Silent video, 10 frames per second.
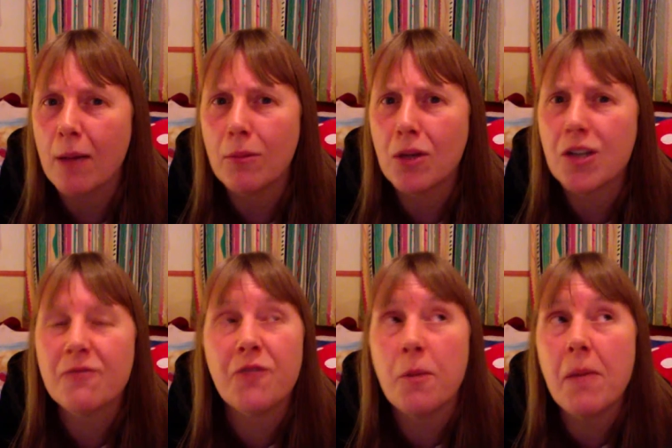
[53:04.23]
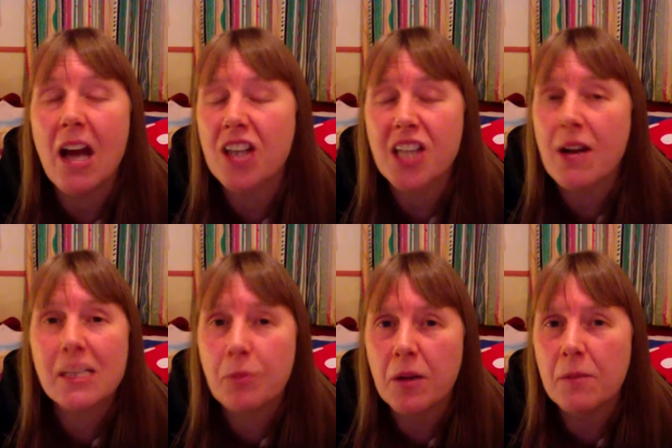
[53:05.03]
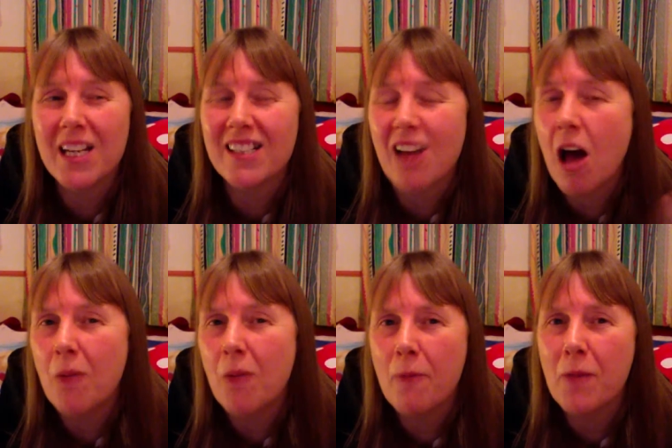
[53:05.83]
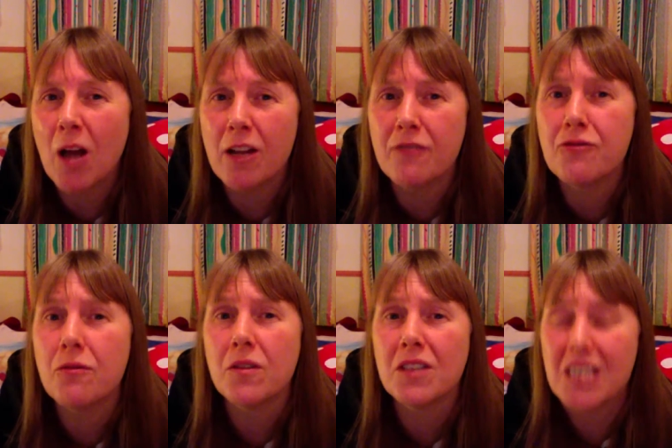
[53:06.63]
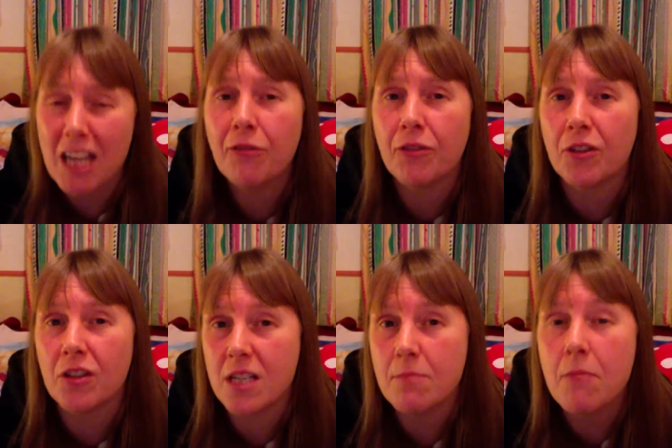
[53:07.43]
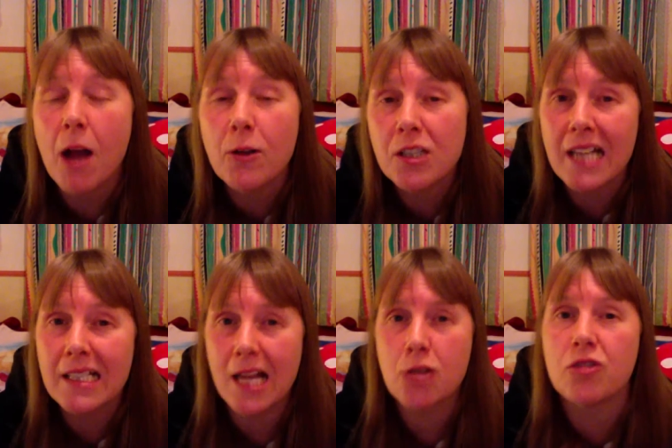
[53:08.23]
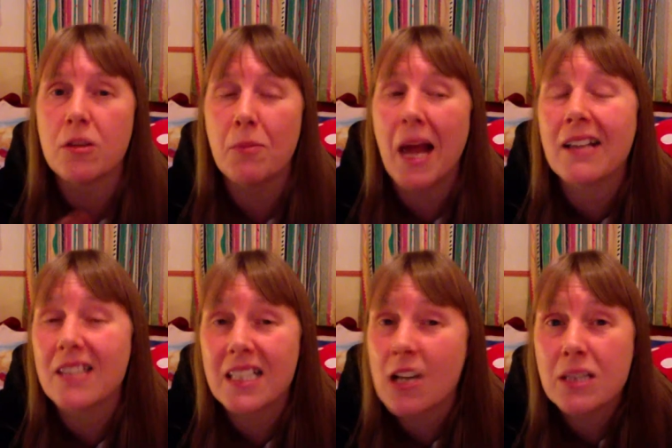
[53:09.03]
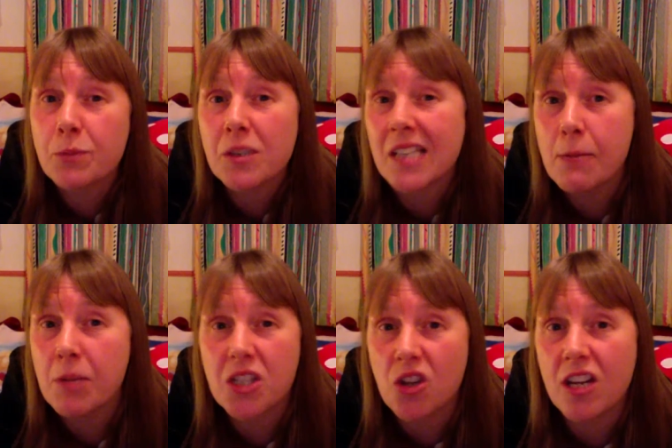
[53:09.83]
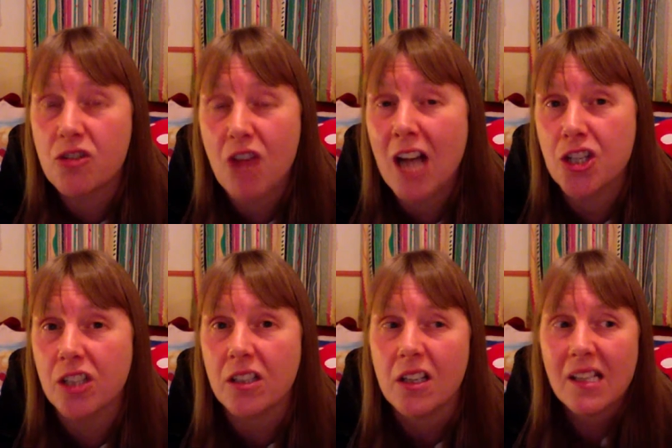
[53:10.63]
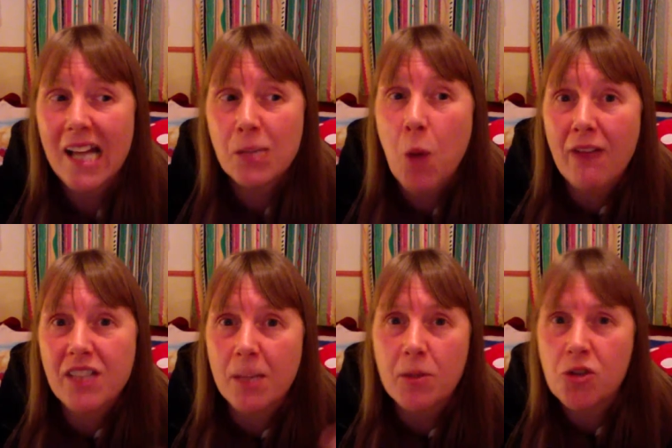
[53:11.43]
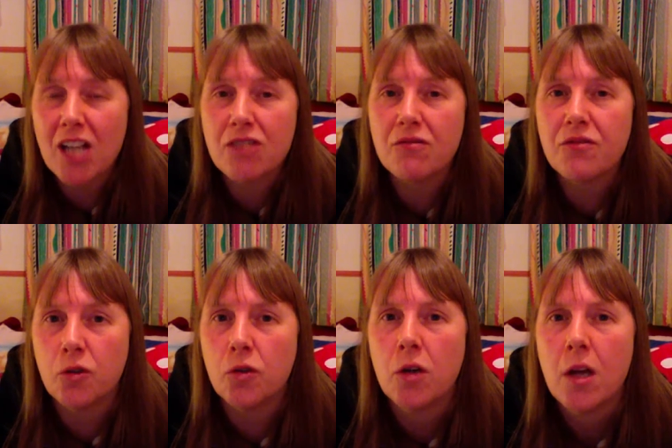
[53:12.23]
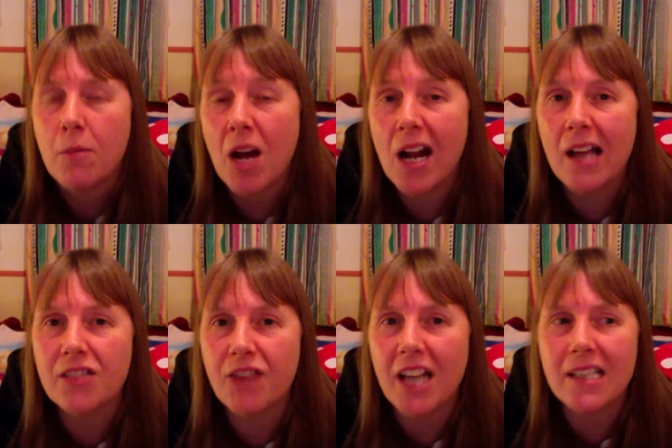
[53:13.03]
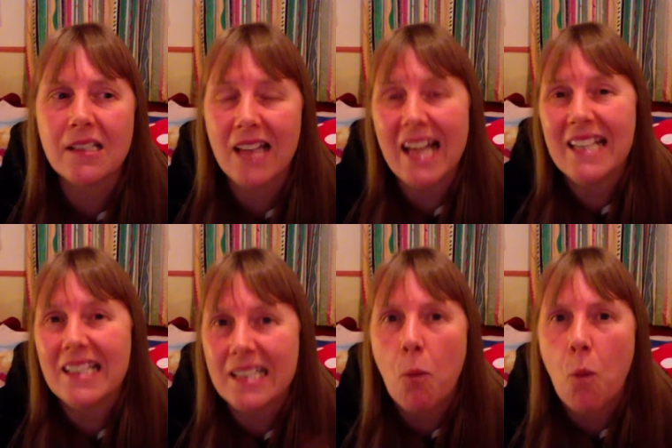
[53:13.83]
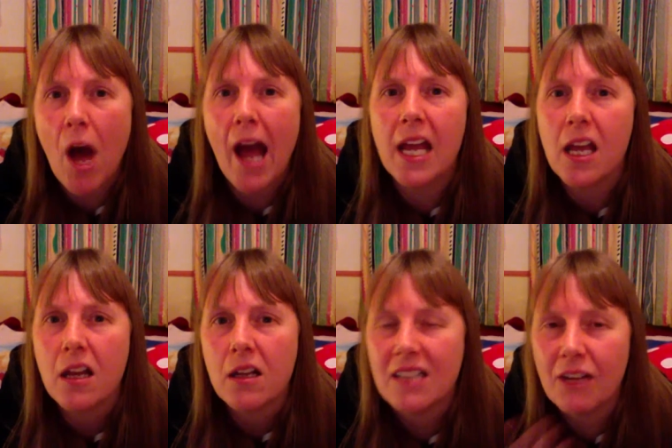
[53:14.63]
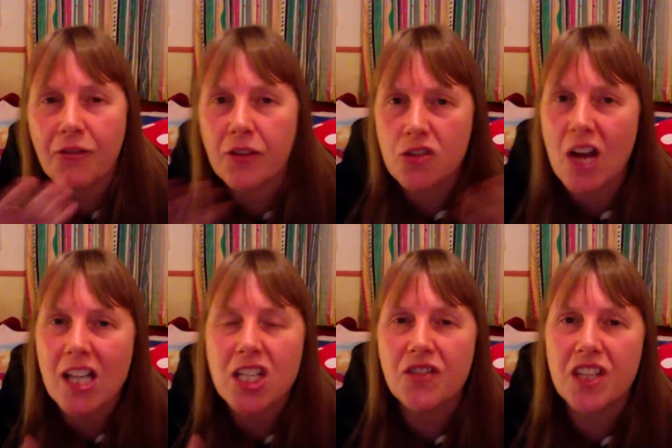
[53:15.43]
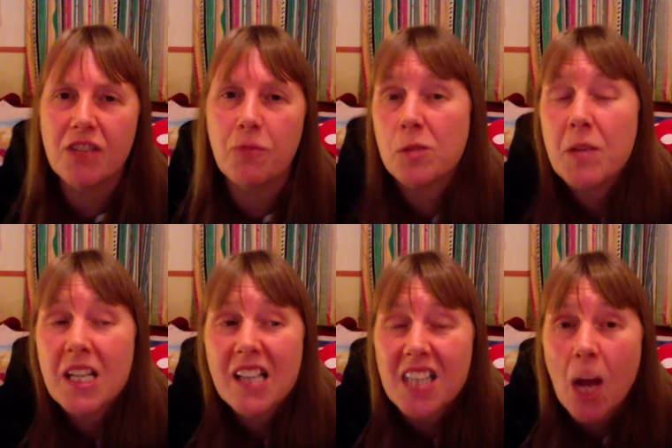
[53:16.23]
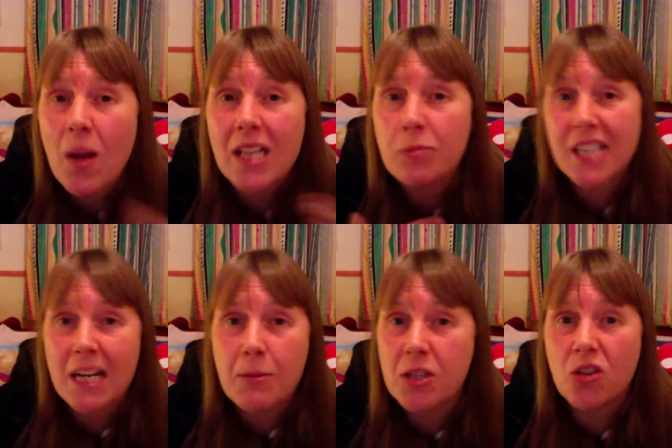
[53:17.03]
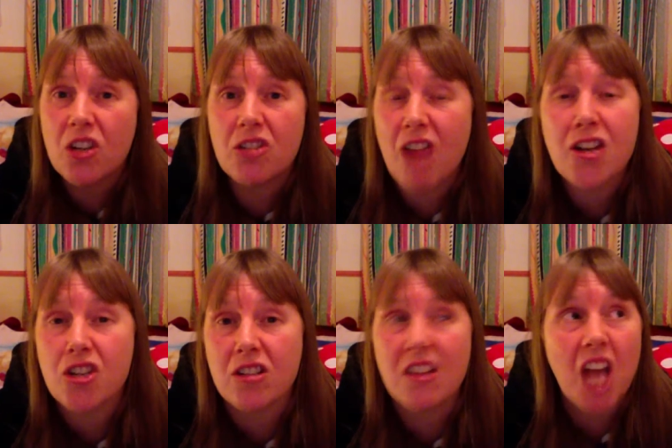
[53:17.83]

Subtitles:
because for me, I don't experience, because I'm kind of different to most asexuals on the planet, because I don't experience any platonic attraction. That's why I have some attraction for my close friends in some way, different attractions for different ones, because I don't experience any platonic attraction. I